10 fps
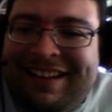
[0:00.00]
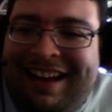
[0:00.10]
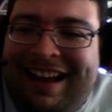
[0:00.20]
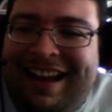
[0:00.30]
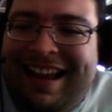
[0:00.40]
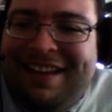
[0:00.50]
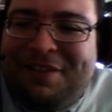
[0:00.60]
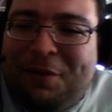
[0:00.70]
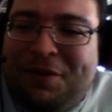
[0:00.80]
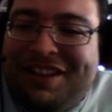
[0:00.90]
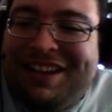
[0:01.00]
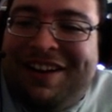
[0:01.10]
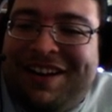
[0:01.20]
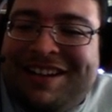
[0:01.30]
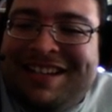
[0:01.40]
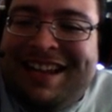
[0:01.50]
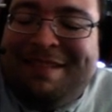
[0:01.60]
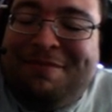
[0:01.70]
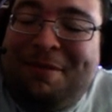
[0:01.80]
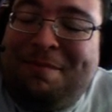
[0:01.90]
I have a really hard time
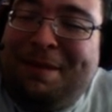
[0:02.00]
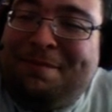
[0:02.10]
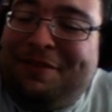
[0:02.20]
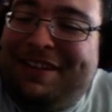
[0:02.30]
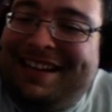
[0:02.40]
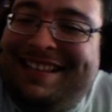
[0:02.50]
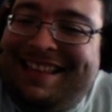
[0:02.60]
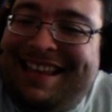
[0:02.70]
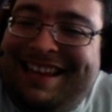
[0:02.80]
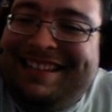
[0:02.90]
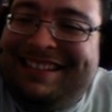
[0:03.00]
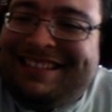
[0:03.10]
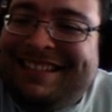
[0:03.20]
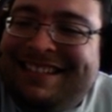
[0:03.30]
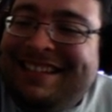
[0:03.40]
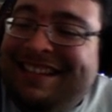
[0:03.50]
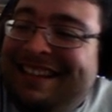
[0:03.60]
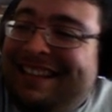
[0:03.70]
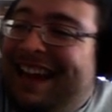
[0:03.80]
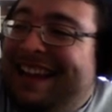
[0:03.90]
remembering things,
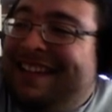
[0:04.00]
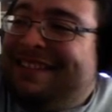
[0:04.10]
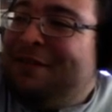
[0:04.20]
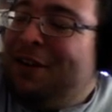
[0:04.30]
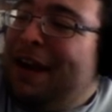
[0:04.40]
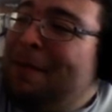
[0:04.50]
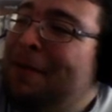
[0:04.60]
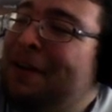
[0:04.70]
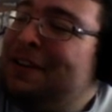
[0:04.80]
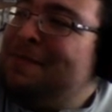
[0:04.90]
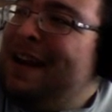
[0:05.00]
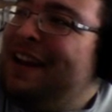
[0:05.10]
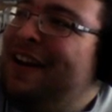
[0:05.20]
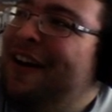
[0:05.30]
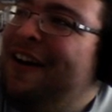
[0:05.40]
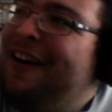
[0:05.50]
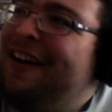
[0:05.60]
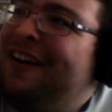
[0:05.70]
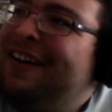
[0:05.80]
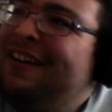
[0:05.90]
like where I parked my
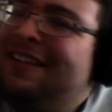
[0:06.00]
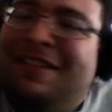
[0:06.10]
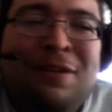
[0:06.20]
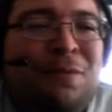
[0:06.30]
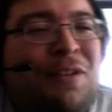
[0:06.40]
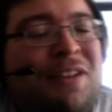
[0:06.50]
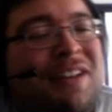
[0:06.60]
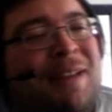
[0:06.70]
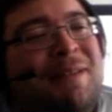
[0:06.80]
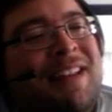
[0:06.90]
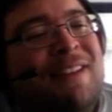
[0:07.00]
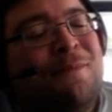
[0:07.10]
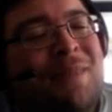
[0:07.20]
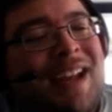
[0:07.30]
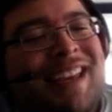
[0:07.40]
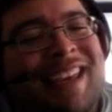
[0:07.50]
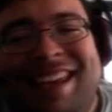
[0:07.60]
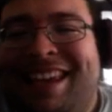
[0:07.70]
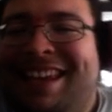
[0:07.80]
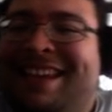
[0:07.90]
car, where did I leave my
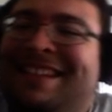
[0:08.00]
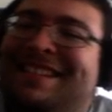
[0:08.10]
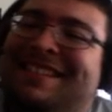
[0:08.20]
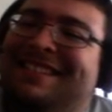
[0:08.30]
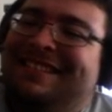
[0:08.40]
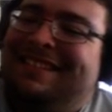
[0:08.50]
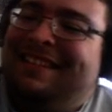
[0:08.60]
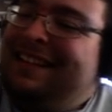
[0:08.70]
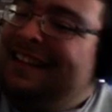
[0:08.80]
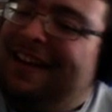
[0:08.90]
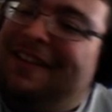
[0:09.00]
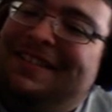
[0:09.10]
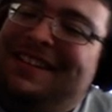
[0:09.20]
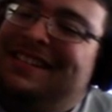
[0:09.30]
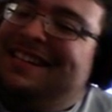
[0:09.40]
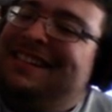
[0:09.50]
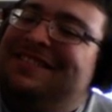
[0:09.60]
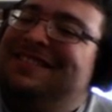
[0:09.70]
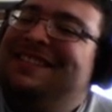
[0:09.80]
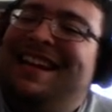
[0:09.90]
keys. All these things are
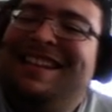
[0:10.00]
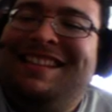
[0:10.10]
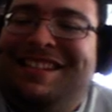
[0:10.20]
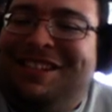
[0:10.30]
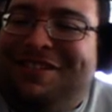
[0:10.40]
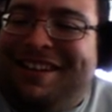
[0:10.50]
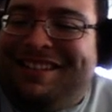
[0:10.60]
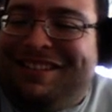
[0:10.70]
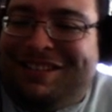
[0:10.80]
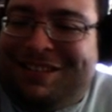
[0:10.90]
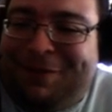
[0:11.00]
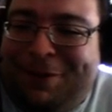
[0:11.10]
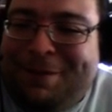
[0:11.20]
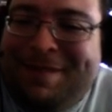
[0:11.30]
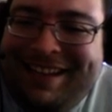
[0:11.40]
daily struggles for me.